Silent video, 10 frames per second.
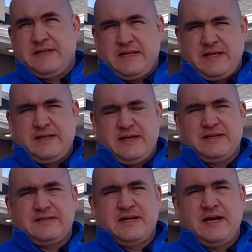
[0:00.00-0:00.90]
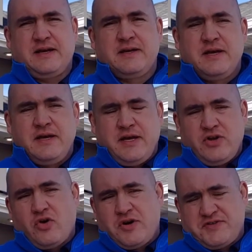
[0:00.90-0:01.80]
And I think that in
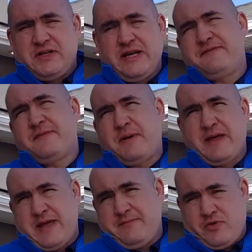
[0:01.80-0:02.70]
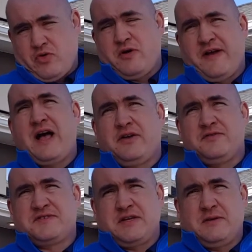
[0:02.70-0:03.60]
order to live by them core
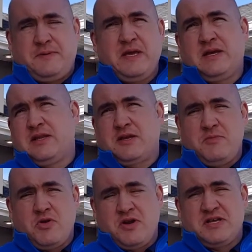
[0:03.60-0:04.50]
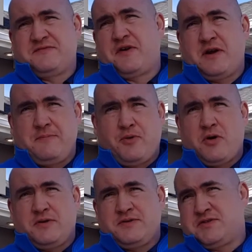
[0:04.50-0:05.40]
values, being in the community is very
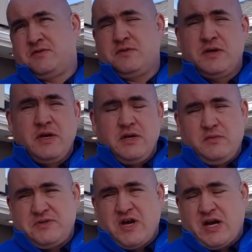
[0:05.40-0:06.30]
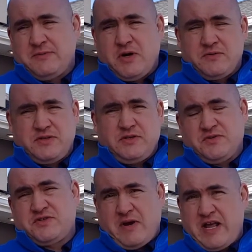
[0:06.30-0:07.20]
important. So we talk about
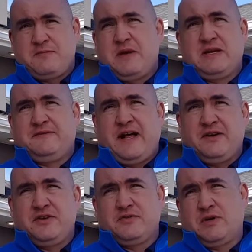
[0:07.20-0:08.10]
strength being a value.